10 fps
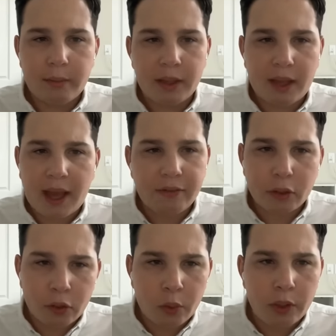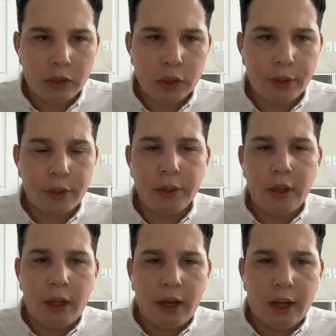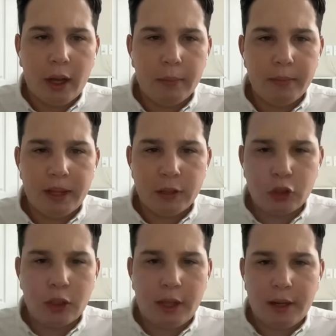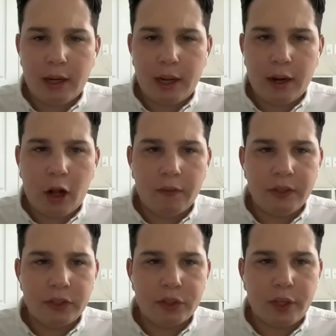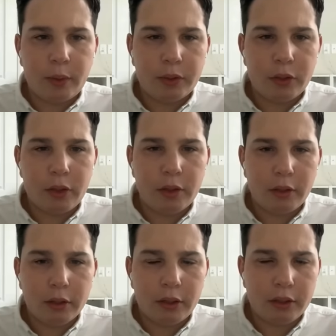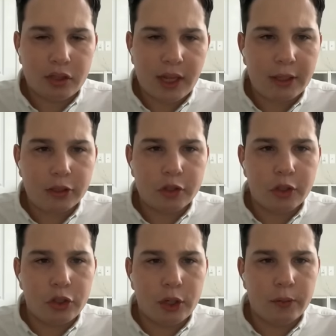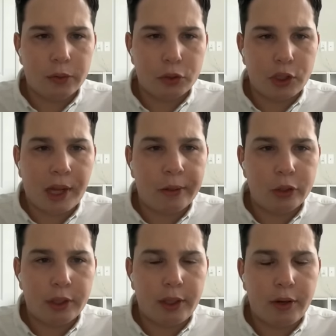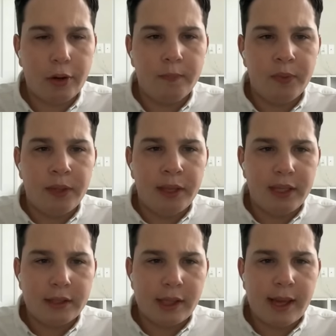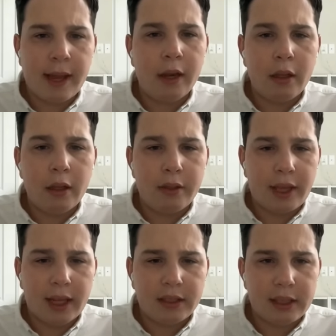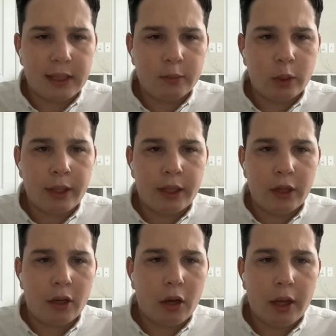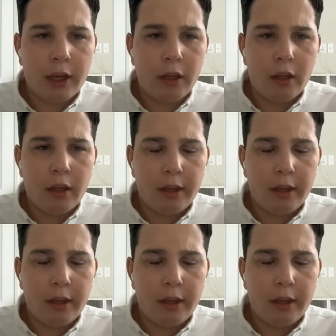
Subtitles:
I mean, they have to do with each other. And obviously what the state attorney generals are challenging here is that the NCAA cannot